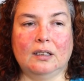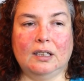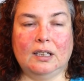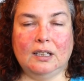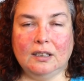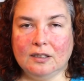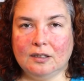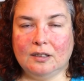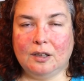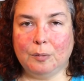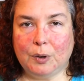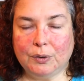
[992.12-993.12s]
It is
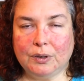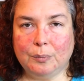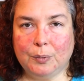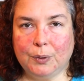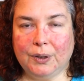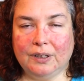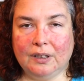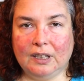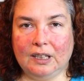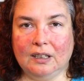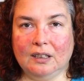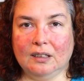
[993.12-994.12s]
the most important
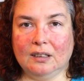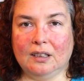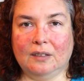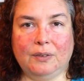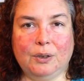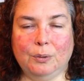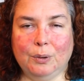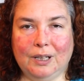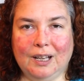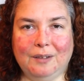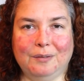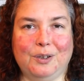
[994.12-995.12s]
thing. If you
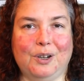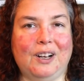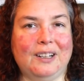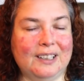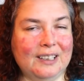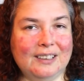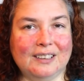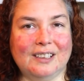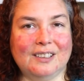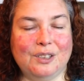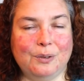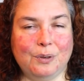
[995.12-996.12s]
have chronic
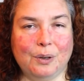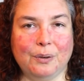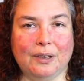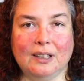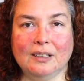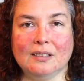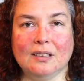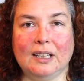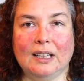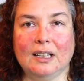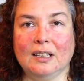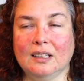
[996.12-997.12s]
illness, you know this.
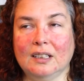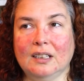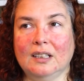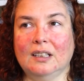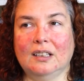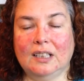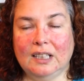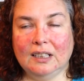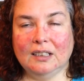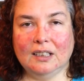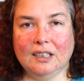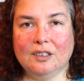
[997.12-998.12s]
Like,
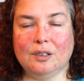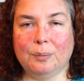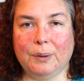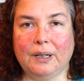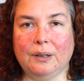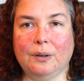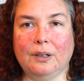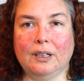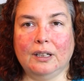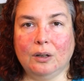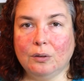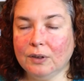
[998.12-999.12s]
healing is the
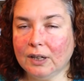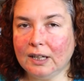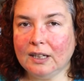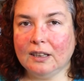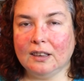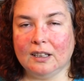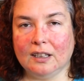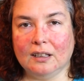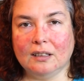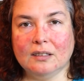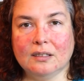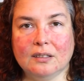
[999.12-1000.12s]
priority over anything
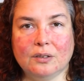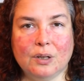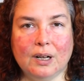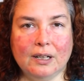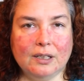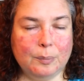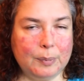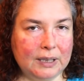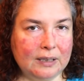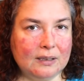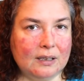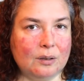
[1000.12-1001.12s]
else. Trying to
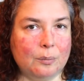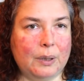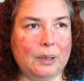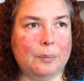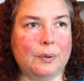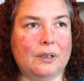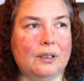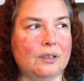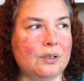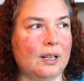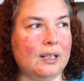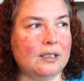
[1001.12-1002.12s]
please other people,
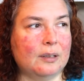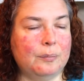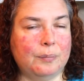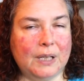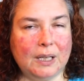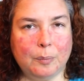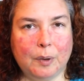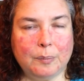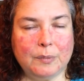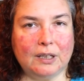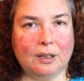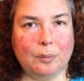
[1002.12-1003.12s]
trying to keep
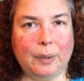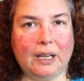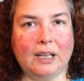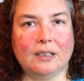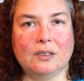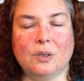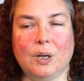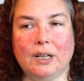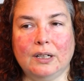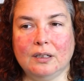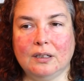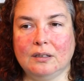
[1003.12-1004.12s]
up to their pace,
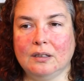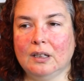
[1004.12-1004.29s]
trying to